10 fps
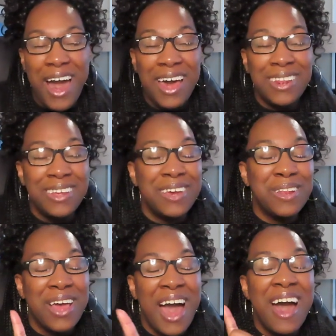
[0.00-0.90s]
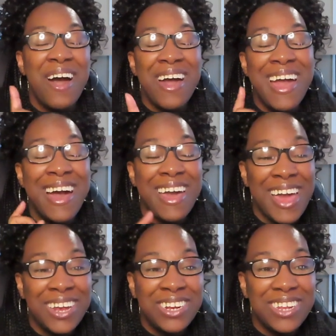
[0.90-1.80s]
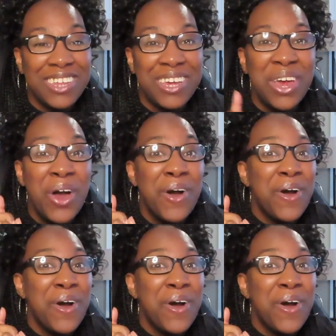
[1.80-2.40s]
I actually